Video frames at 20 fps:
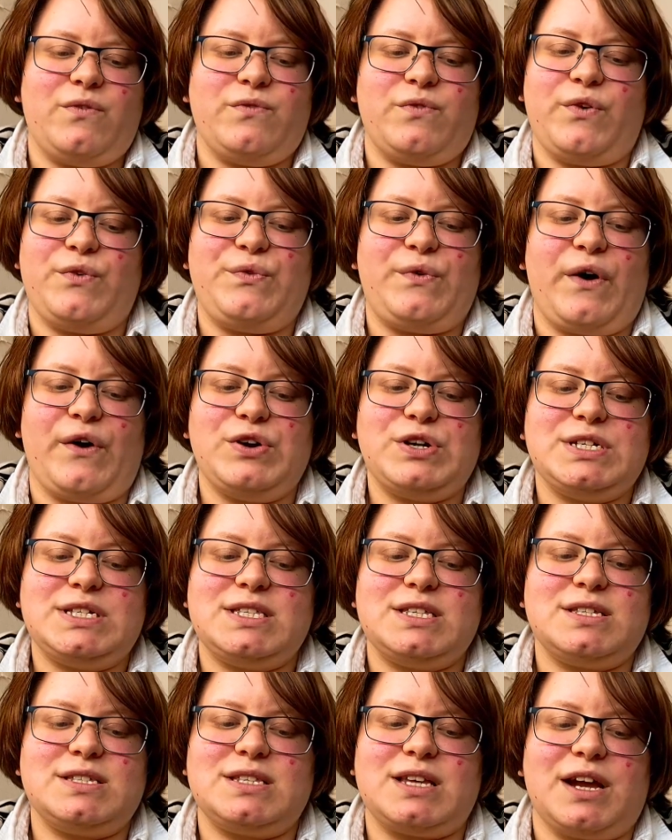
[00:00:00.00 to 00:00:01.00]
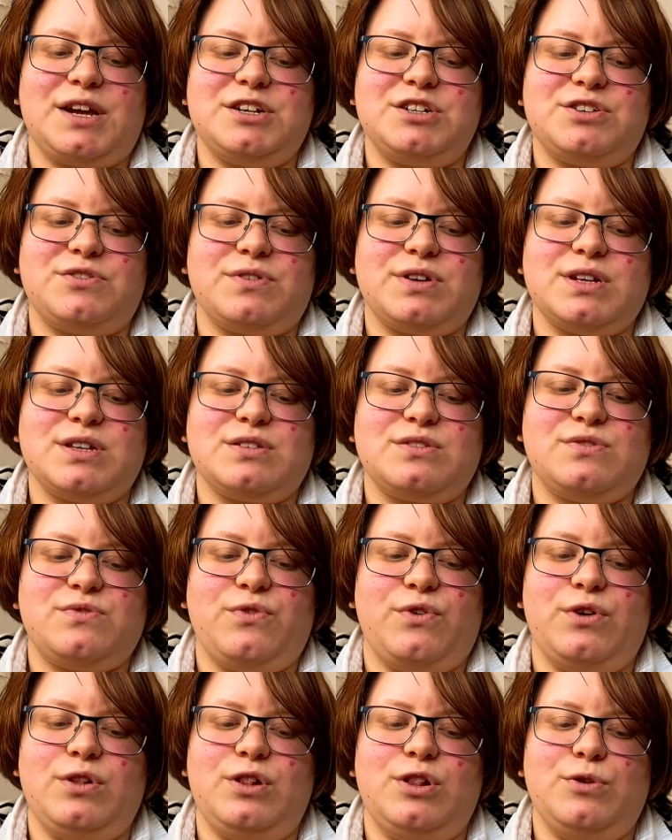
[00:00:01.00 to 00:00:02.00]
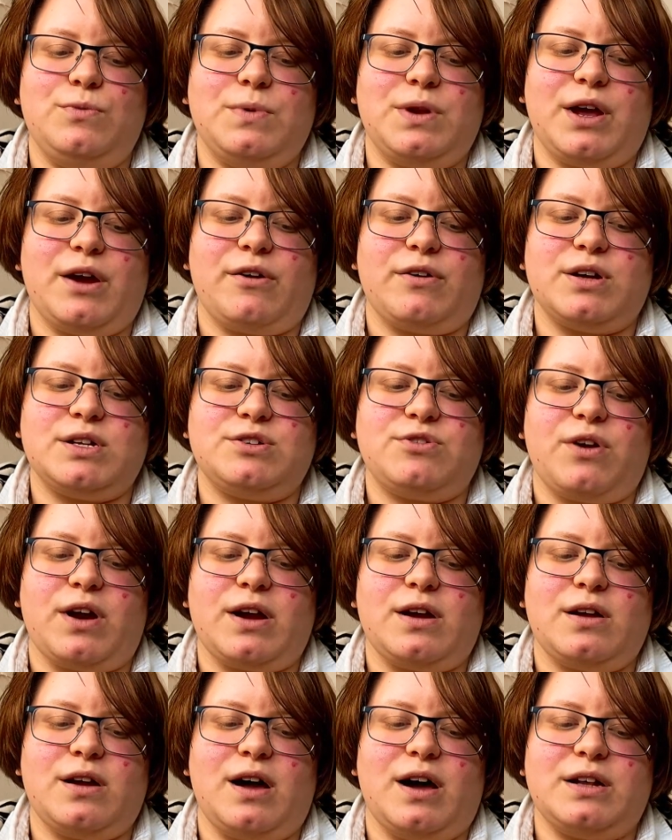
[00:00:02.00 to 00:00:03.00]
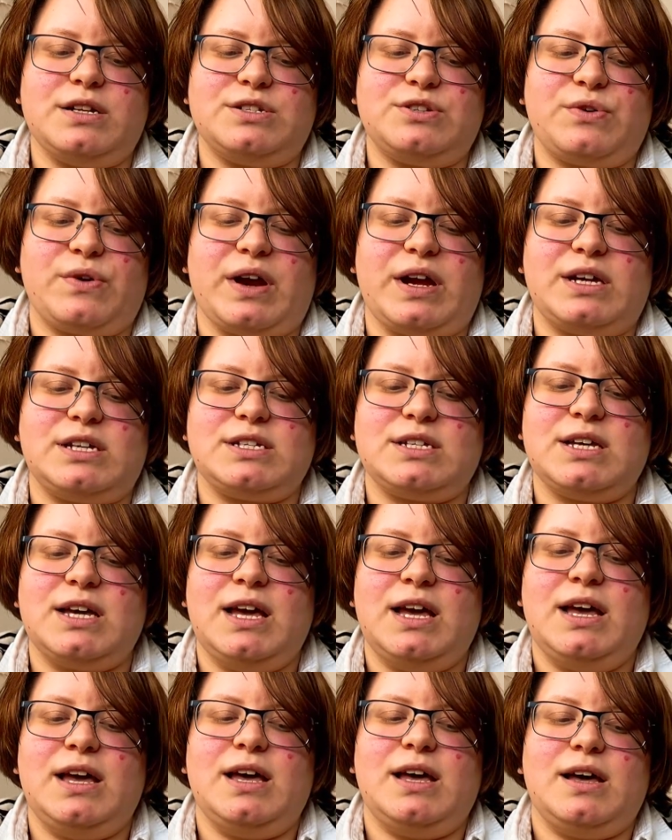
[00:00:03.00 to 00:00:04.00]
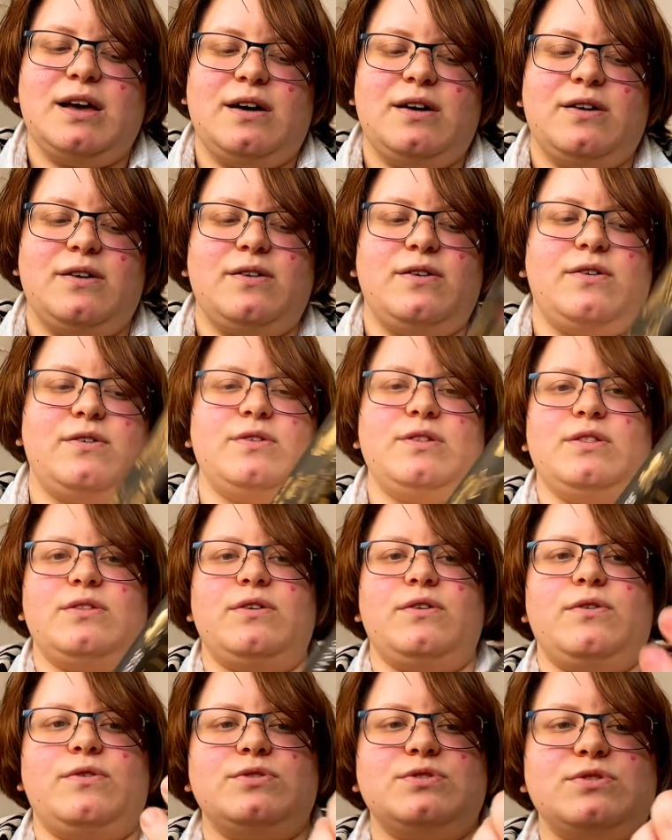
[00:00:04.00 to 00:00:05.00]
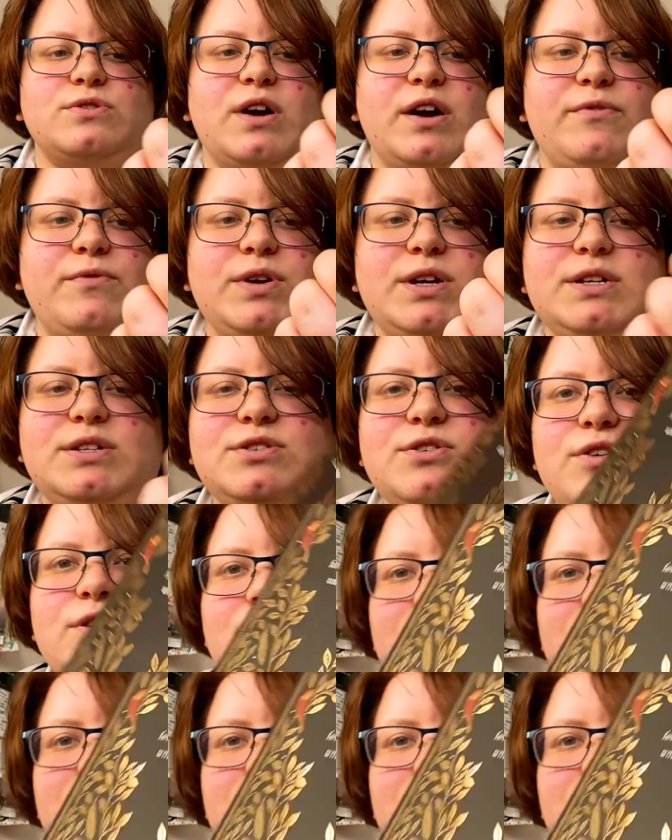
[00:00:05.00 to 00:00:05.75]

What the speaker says: thirst is dangerous for luminary untrained. Also, can we talk